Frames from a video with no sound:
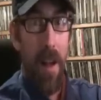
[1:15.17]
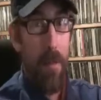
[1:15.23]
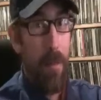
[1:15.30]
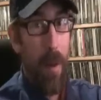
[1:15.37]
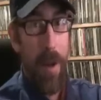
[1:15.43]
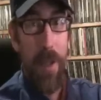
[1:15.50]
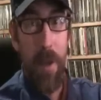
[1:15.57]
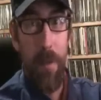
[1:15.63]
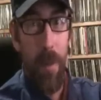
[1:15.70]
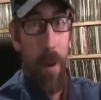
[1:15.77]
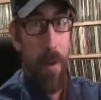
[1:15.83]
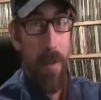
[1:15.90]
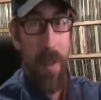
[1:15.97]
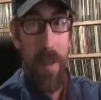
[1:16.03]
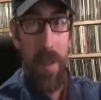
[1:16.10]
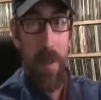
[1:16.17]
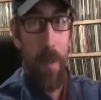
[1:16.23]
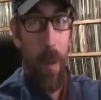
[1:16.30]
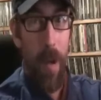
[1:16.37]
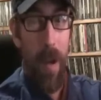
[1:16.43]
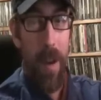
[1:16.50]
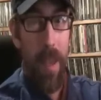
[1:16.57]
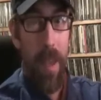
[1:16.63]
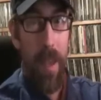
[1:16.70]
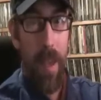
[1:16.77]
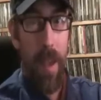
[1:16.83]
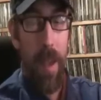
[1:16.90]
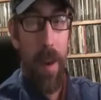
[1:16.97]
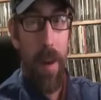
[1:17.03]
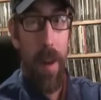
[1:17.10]
a bunch of bones in his body,
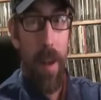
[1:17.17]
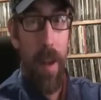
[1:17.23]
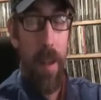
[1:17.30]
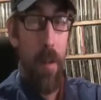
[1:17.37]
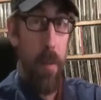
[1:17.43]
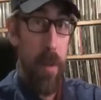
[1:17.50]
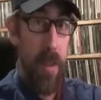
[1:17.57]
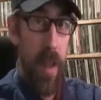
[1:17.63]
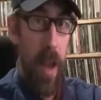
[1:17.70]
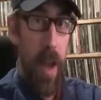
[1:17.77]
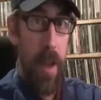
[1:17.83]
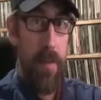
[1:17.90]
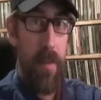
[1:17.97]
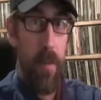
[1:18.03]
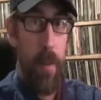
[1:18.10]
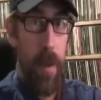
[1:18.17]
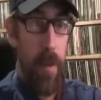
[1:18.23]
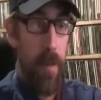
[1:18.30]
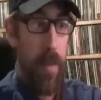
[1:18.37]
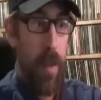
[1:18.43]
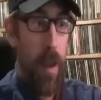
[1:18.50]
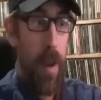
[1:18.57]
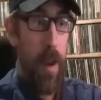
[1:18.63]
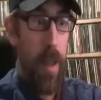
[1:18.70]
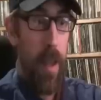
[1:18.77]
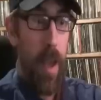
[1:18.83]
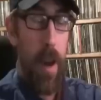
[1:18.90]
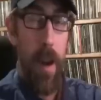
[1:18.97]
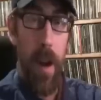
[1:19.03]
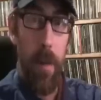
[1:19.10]
and he almost died from this, and
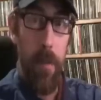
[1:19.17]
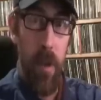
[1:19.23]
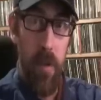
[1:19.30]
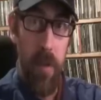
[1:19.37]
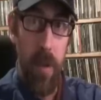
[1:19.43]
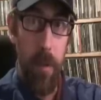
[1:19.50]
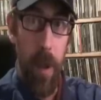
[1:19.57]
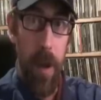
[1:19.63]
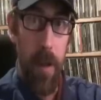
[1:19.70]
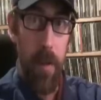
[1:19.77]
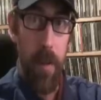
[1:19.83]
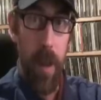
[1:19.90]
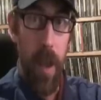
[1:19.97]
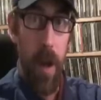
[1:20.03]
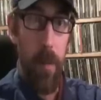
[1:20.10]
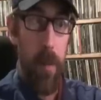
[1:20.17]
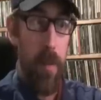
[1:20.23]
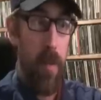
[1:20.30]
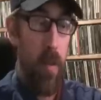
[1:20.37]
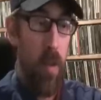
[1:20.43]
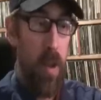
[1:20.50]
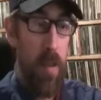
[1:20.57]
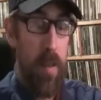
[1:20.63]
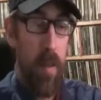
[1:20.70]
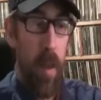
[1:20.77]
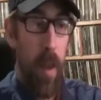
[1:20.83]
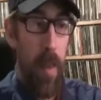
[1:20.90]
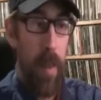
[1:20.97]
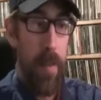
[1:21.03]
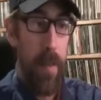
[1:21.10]
he ended up using medical cannabis. So you can
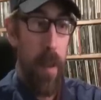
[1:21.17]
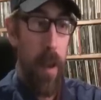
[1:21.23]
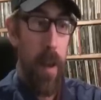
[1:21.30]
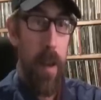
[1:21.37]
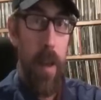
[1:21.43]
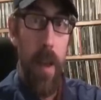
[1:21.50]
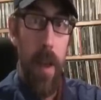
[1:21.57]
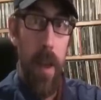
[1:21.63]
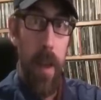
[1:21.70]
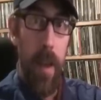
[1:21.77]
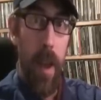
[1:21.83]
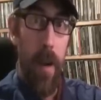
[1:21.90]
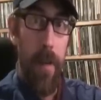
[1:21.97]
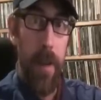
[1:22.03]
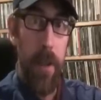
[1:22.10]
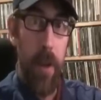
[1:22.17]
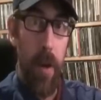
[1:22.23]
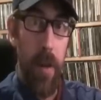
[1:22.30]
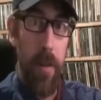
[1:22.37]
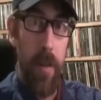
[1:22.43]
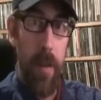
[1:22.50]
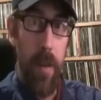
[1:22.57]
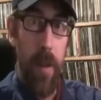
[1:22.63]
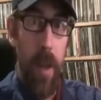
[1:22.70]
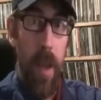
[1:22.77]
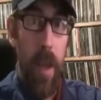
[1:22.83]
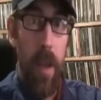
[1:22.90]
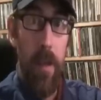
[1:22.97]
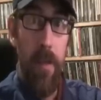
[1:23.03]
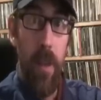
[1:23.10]
see that Gary Johnson,
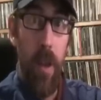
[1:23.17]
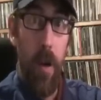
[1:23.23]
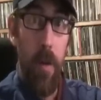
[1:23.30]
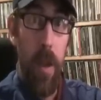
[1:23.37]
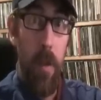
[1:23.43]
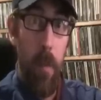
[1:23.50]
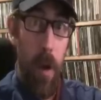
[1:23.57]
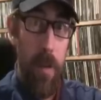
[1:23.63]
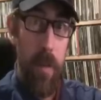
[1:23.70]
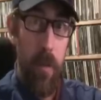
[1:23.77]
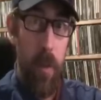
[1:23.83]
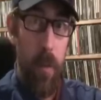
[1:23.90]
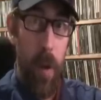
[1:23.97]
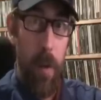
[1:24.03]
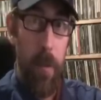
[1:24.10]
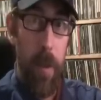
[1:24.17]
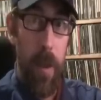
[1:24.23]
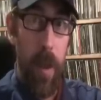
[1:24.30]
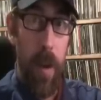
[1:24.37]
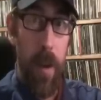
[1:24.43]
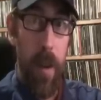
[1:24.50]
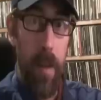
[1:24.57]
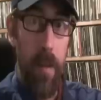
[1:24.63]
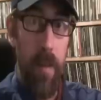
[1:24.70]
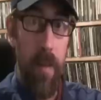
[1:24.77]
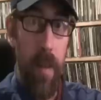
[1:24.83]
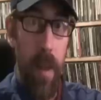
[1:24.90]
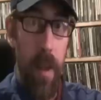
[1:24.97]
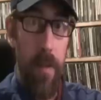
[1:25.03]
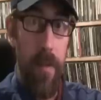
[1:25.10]
even though he was a Republican,
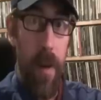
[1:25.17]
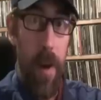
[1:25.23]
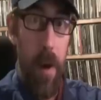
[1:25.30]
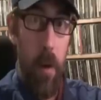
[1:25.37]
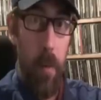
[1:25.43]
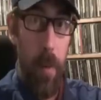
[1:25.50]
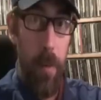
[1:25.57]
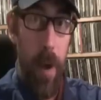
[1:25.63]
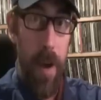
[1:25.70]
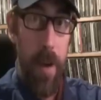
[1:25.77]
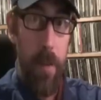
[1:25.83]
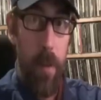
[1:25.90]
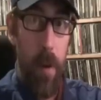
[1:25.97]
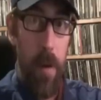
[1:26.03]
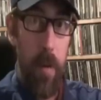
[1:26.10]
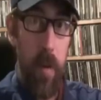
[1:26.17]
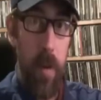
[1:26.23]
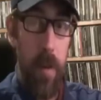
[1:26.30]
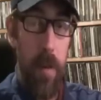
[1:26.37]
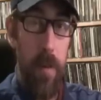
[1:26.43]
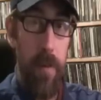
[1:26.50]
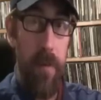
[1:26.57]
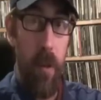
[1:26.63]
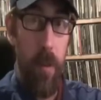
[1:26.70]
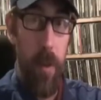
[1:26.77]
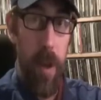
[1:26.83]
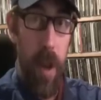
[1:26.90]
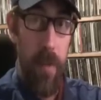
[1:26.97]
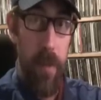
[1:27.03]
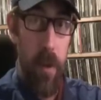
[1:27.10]
is a very open-minded person,
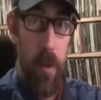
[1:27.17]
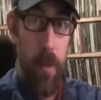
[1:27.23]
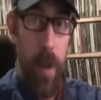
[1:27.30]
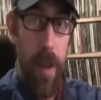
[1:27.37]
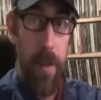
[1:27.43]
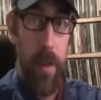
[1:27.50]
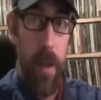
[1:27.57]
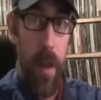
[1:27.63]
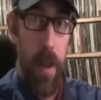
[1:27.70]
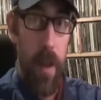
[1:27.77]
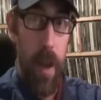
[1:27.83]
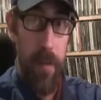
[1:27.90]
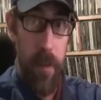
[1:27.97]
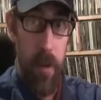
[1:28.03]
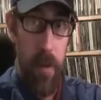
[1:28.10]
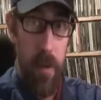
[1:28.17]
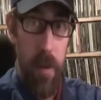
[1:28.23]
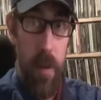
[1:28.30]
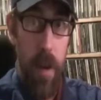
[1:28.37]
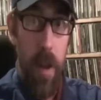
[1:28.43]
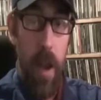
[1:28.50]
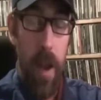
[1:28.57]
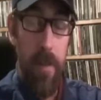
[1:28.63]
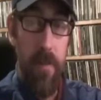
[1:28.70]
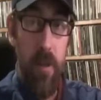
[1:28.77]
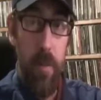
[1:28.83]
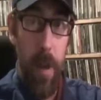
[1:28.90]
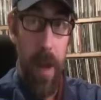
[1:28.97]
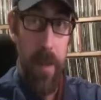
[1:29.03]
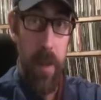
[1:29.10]
former governor of
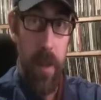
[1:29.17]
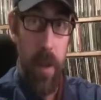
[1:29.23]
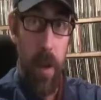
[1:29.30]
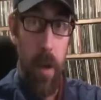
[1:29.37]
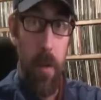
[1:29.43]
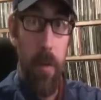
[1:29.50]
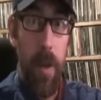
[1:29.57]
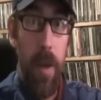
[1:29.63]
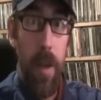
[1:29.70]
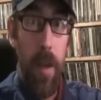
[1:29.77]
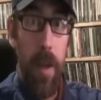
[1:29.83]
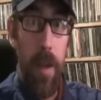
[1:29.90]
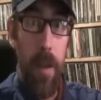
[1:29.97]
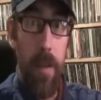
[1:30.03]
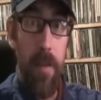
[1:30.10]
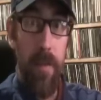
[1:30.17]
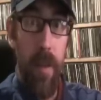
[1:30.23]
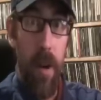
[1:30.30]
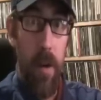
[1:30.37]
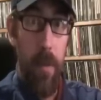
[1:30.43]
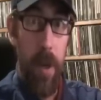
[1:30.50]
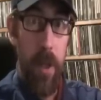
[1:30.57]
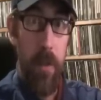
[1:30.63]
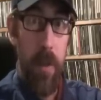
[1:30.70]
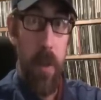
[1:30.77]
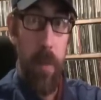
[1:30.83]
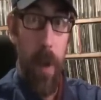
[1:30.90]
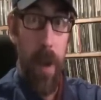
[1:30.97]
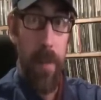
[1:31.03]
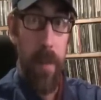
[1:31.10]
New Mexico. He's very much
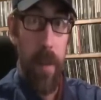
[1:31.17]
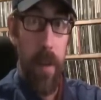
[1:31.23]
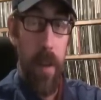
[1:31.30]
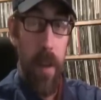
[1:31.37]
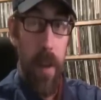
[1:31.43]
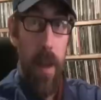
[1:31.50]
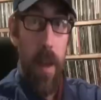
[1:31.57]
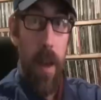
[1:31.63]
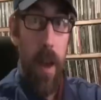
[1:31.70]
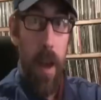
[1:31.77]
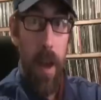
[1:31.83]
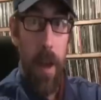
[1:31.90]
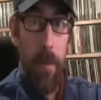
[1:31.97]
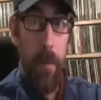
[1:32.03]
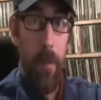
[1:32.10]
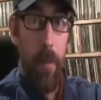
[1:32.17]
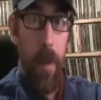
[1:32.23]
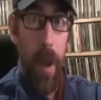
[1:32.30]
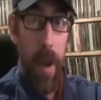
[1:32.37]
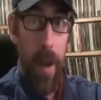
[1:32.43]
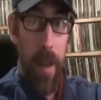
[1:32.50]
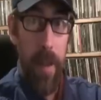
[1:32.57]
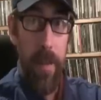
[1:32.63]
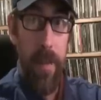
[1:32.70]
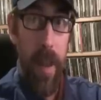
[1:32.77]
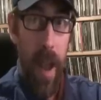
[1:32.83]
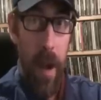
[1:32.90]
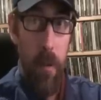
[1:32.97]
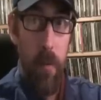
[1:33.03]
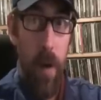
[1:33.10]
respected, and he's
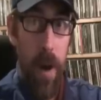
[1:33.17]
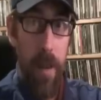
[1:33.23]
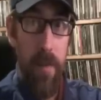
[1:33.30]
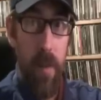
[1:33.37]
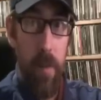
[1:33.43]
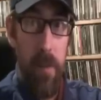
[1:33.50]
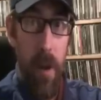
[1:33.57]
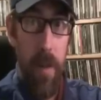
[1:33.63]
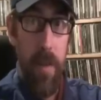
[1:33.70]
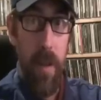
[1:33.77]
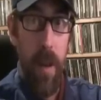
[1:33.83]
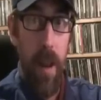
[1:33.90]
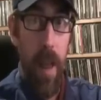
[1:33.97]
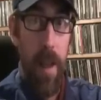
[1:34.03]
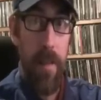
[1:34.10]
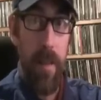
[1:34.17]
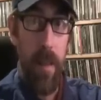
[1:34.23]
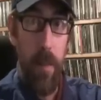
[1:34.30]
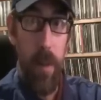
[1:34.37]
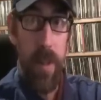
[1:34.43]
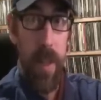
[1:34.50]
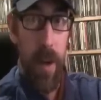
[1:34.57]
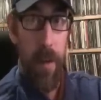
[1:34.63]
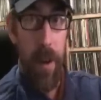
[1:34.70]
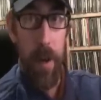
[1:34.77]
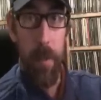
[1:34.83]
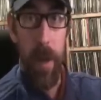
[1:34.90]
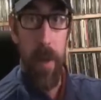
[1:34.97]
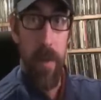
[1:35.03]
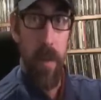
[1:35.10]
now running for president as a
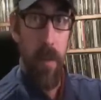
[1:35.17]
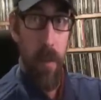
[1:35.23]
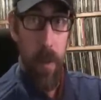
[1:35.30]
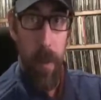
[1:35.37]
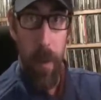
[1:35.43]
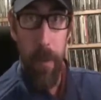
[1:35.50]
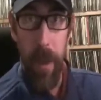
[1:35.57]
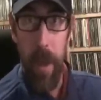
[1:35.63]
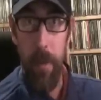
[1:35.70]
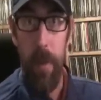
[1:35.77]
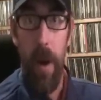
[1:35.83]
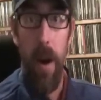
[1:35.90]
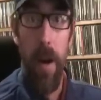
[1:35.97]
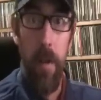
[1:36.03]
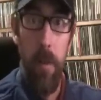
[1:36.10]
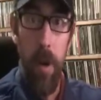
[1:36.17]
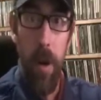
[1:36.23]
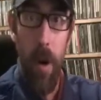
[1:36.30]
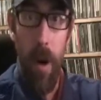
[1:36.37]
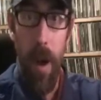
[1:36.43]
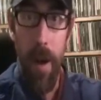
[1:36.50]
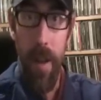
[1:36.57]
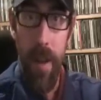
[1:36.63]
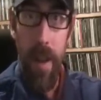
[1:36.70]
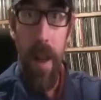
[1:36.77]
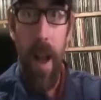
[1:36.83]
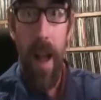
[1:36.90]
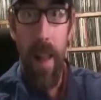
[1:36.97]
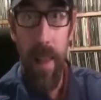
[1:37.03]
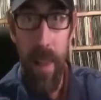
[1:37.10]
libertarian because the Republican Party would not
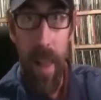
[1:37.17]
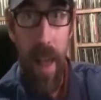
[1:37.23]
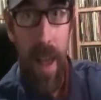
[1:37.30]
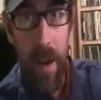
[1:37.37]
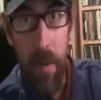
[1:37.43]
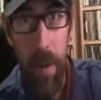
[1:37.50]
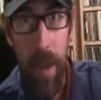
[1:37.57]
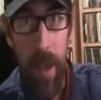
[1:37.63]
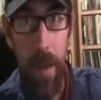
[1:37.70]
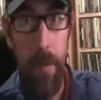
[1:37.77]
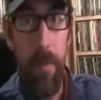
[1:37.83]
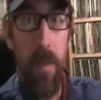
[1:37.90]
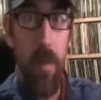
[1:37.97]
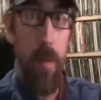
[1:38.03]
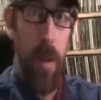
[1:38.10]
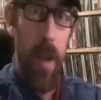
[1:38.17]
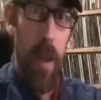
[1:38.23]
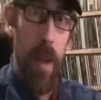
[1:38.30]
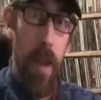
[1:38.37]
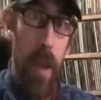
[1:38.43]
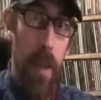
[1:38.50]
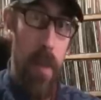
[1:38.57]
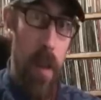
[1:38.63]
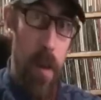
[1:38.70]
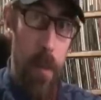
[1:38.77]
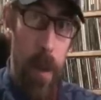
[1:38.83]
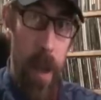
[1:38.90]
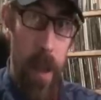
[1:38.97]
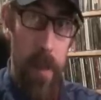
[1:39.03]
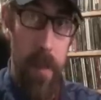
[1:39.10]
allow him to be in the
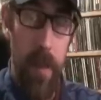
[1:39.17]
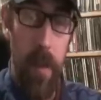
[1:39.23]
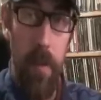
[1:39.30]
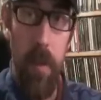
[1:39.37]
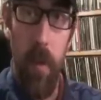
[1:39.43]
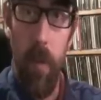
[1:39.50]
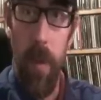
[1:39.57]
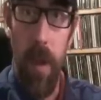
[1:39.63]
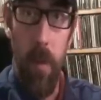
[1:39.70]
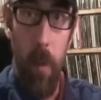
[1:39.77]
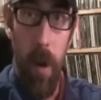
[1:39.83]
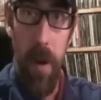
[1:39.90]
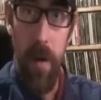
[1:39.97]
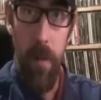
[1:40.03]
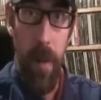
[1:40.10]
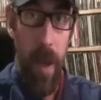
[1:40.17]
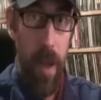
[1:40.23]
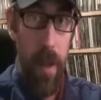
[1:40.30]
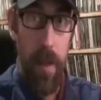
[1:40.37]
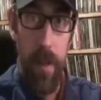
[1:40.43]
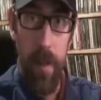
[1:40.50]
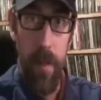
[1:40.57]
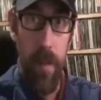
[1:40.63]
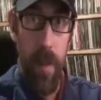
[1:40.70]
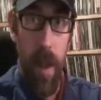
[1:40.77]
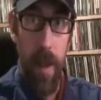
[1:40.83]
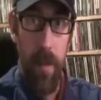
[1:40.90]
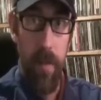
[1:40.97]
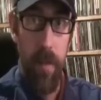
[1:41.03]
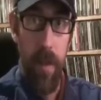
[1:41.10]
debates. He was only in one debate this
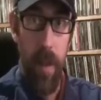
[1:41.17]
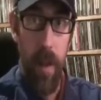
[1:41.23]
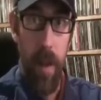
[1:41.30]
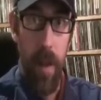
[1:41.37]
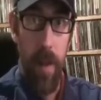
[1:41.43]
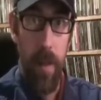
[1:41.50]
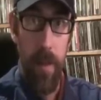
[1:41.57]
last